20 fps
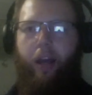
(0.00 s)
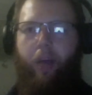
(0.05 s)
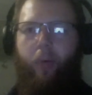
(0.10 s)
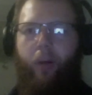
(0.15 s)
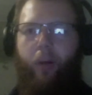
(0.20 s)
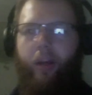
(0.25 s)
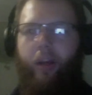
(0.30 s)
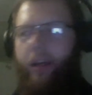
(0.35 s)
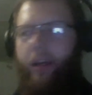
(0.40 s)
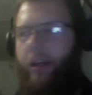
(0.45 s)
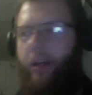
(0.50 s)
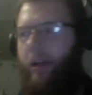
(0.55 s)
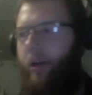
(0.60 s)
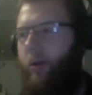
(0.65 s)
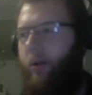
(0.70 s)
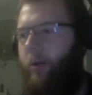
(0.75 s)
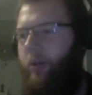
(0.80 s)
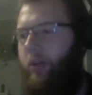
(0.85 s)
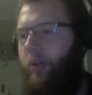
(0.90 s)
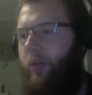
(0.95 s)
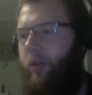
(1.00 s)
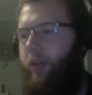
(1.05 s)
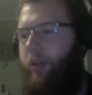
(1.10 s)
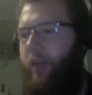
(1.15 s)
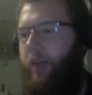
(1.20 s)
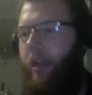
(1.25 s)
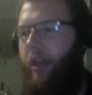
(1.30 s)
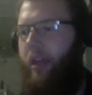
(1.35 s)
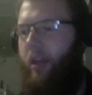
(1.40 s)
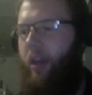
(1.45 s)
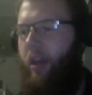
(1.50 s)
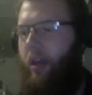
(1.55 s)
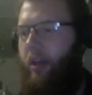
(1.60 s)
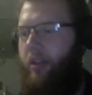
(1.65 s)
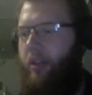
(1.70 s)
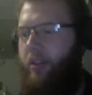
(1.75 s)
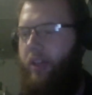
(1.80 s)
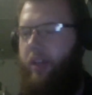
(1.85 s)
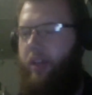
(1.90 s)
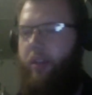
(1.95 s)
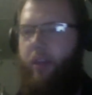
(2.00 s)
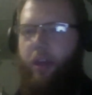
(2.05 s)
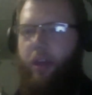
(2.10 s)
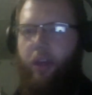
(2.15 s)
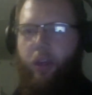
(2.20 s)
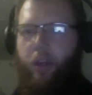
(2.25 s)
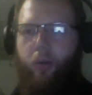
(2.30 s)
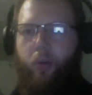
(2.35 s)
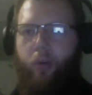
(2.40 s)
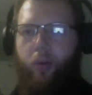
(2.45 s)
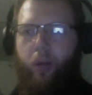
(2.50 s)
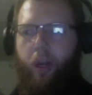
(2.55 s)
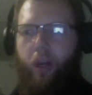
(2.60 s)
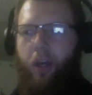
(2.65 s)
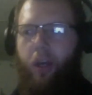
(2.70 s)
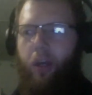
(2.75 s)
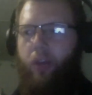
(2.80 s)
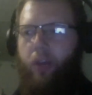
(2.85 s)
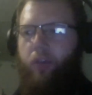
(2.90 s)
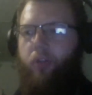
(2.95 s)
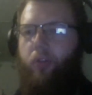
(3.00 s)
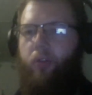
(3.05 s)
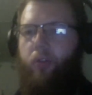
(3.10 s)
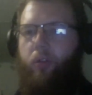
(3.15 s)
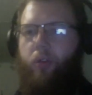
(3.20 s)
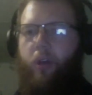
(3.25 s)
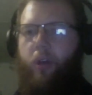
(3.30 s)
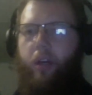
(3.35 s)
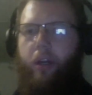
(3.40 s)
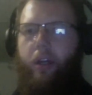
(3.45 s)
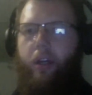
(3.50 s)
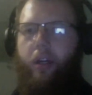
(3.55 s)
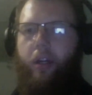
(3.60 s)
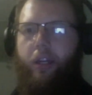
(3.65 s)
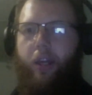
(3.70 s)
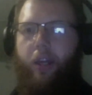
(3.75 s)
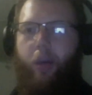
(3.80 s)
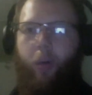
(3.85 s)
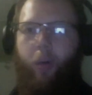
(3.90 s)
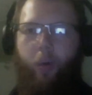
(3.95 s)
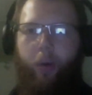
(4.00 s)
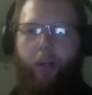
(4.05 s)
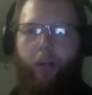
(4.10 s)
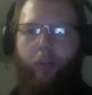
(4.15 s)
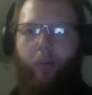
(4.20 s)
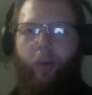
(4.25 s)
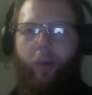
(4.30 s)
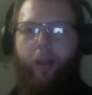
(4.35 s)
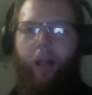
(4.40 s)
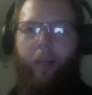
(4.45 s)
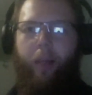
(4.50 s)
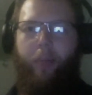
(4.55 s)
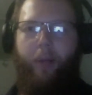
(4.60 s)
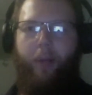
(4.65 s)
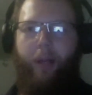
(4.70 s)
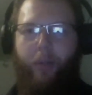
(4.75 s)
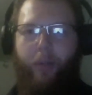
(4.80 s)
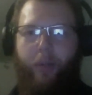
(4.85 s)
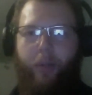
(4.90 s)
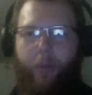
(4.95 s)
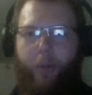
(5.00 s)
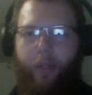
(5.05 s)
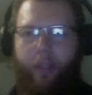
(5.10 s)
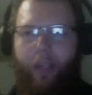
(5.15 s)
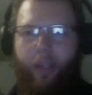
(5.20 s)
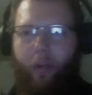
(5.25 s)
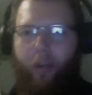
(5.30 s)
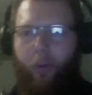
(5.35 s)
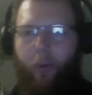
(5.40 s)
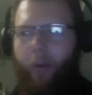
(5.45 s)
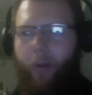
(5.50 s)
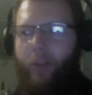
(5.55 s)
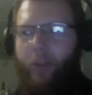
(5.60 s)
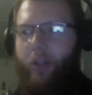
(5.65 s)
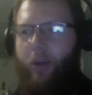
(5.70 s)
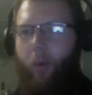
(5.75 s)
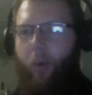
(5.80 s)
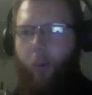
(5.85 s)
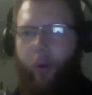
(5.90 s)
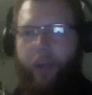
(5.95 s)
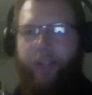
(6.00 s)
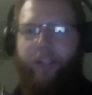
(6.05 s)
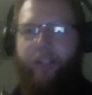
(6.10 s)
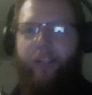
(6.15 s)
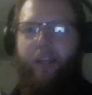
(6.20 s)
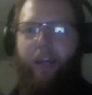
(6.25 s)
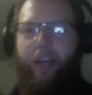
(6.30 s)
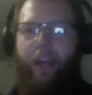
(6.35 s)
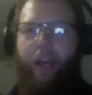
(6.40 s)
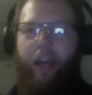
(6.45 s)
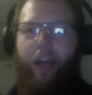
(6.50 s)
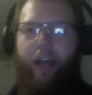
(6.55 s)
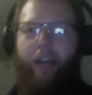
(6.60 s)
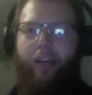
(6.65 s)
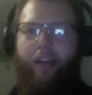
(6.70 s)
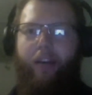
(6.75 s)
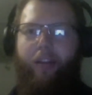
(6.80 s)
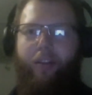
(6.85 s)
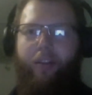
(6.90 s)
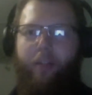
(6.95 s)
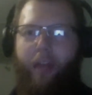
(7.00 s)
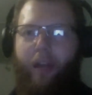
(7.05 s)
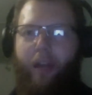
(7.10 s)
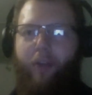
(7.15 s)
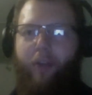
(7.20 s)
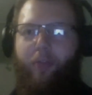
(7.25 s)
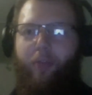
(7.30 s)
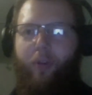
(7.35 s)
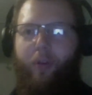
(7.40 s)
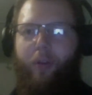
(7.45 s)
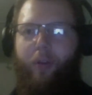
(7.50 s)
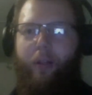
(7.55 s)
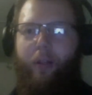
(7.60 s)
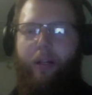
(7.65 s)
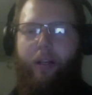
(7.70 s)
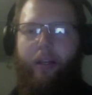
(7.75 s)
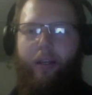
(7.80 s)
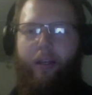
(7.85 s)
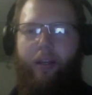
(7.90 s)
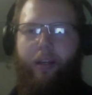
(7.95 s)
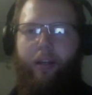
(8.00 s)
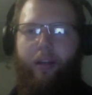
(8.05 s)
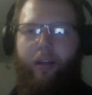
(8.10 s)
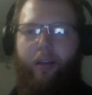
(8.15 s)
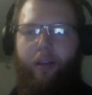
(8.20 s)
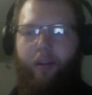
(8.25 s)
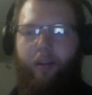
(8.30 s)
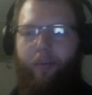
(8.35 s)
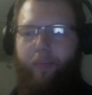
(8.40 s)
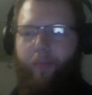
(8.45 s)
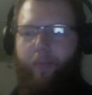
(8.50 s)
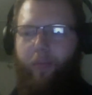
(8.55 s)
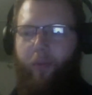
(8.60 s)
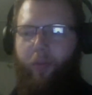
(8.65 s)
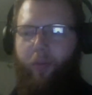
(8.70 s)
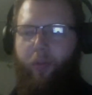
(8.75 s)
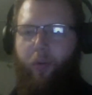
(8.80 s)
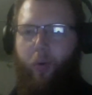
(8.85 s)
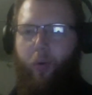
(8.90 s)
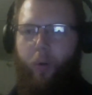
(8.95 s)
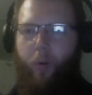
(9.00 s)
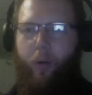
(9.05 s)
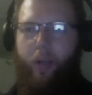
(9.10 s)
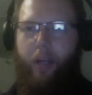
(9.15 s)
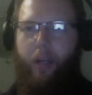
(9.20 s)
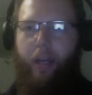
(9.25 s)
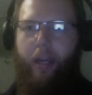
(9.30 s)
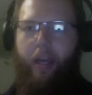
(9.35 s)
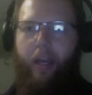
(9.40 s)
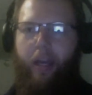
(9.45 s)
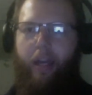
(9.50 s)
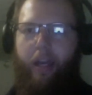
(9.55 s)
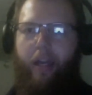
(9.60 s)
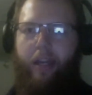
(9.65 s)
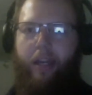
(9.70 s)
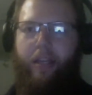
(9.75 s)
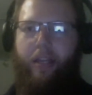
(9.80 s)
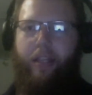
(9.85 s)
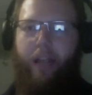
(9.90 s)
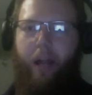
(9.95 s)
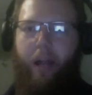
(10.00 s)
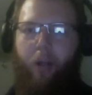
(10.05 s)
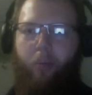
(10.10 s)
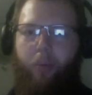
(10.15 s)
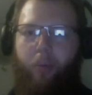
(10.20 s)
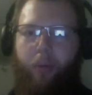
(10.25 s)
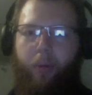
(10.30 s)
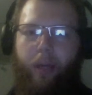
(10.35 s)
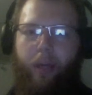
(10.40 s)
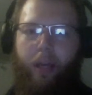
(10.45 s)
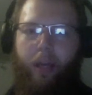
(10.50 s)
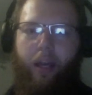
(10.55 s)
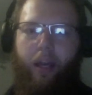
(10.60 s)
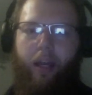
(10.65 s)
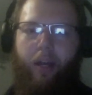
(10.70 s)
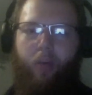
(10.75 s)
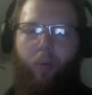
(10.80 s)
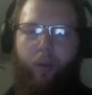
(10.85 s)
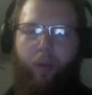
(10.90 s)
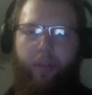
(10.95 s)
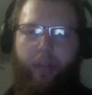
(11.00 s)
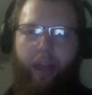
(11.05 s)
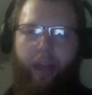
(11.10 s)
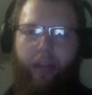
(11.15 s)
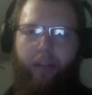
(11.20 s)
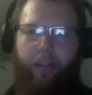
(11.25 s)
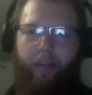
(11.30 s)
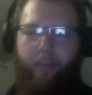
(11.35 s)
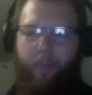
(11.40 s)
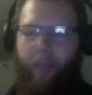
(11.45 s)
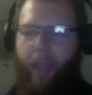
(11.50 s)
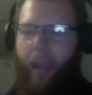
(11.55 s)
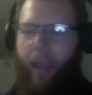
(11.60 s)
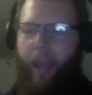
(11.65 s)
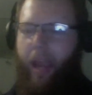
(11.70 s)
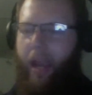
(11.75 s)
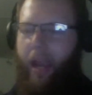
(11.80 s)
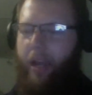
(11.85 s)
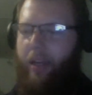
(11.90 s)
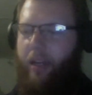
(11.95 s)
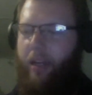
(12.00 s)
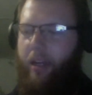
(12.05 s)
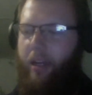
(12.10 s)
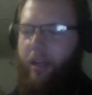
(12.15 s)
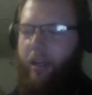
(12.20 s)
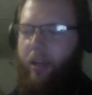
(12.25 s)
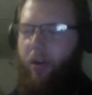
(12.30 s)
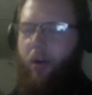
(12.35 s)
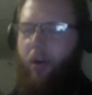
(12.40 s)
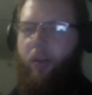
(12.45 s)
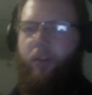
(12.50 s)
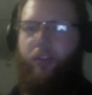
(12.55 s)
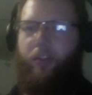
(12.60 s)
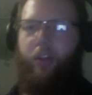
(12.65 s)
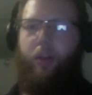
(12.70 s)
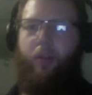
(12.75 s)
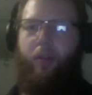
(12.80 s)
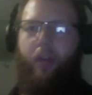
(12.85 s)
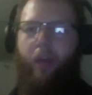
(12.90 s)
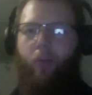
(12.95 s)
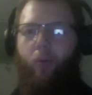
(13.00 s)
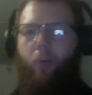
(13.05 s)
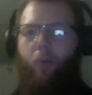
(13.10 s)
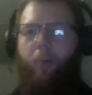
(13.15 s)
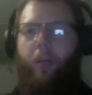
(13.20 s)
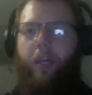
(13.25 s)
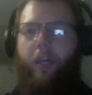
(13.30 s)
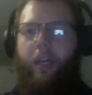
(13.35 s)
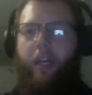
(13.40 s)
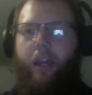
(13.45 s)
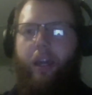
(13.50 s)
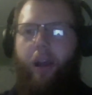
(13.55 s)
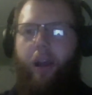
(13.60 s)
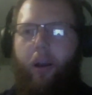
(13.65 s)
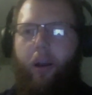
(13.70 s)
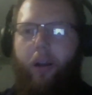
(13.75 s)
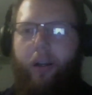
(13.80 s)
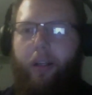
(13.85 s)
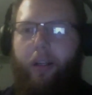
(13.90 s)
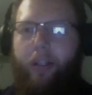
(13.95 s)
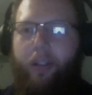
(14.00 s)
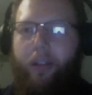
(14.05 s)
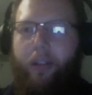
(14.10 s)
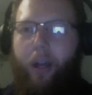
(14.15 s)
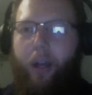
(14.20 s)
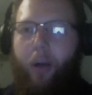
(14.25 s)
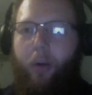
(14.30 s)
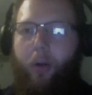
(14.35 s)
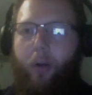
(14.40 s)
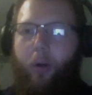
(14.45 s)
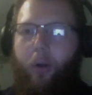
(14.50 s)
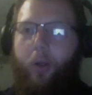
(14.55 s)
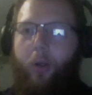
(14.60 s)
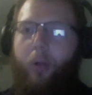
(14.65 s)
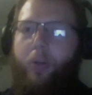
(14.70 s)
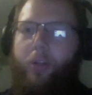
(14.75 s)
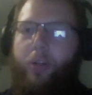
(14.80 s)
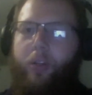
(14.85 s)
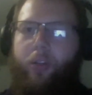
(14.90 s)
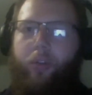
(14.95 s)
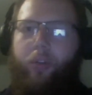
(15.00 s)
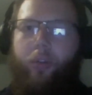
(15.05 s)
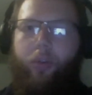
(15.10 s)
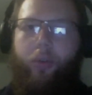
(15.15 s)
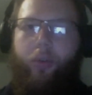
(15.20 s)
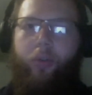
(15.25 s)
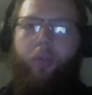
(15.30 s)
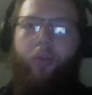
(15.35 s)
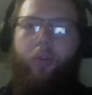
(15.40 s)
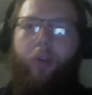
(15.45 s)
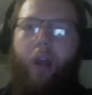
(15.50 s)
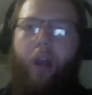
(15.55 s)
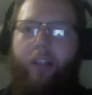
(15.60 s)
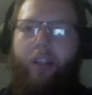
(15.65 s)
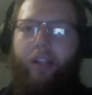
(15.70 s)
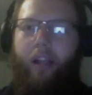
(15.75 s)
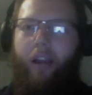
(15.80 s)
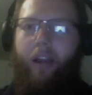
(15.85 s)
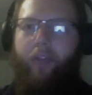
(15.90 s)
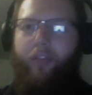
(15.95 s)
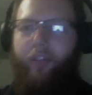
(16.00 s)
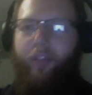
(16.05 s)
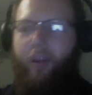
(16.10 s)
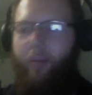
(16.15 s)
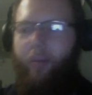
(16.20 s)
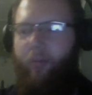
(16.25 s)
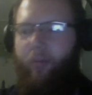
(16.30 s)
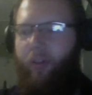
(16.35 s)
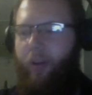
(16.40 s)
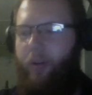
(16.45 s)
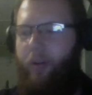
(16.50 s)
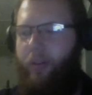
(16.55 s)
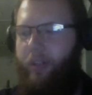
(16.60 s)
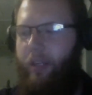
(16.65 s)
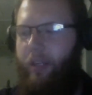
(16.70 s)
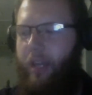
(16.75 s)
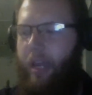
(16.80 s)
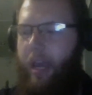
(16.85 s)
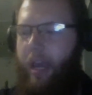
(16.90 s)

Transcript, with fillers: want to also thank uh, say thank you to uh, Gior as well, helping us with the technology. Always uh, thankful um, for his help with that. And uh, yeah, so that will be uh, our conclusion to tonight's live stream, folks.